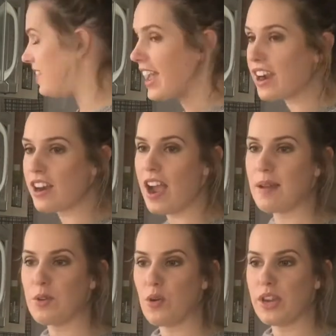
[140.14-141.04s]
there,
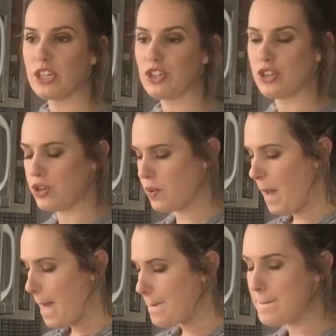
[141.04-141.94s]
I'm going to
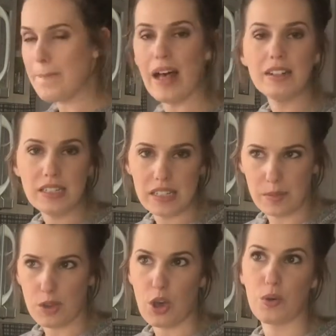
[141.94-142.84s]
melt
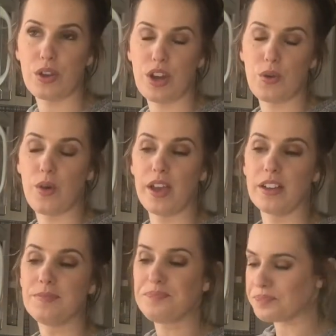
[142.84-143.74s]
some coconut
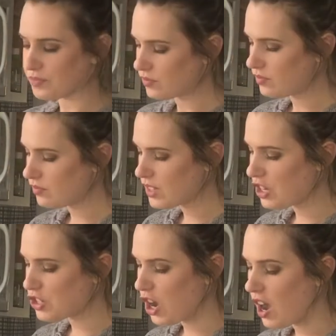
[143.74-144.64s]
oil,
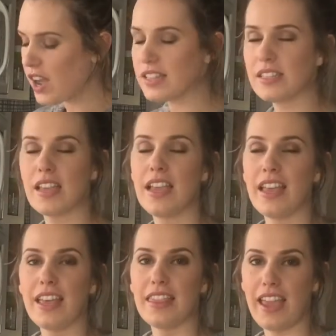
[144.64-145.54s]
toss
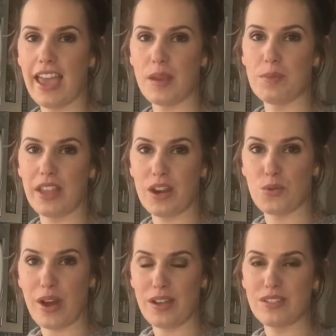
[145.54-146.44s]
the eggplant
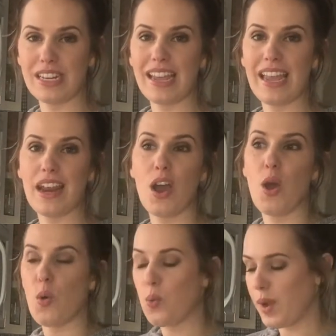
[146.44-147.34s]
around in it
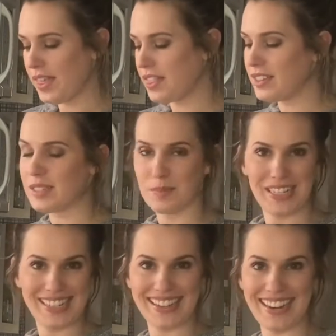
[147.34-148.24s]
with some
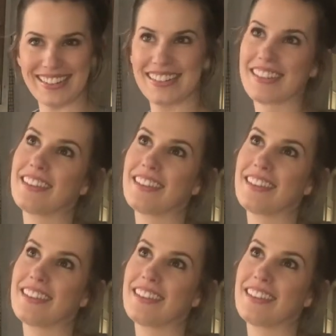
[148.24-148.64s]
seasonings.